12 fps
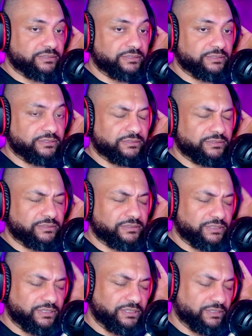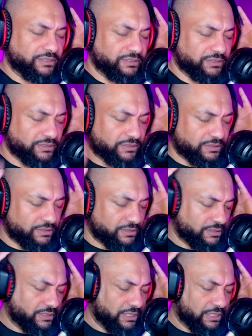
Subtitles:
Nobody speaks.